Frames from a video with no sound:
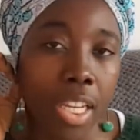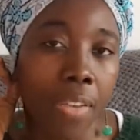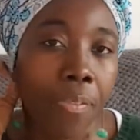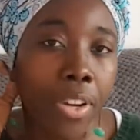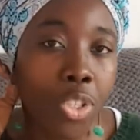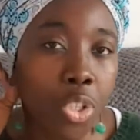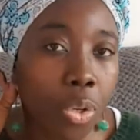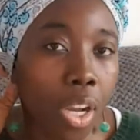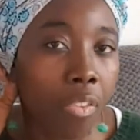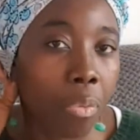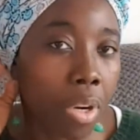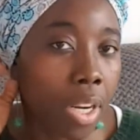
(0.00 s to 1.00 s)
If I do
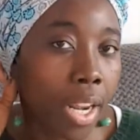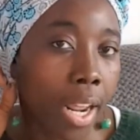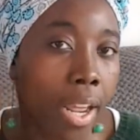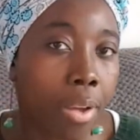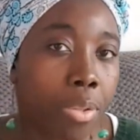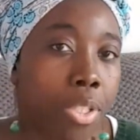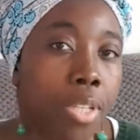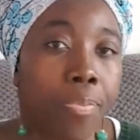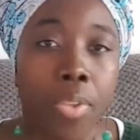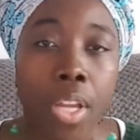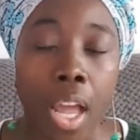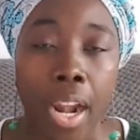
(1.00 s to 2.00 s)
have one in the house
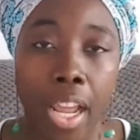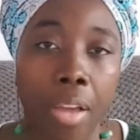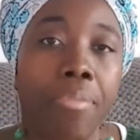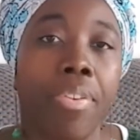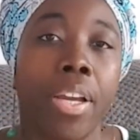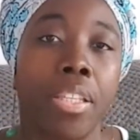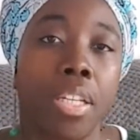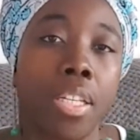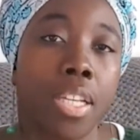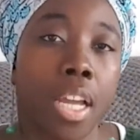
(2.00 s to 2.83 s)
and I can find it,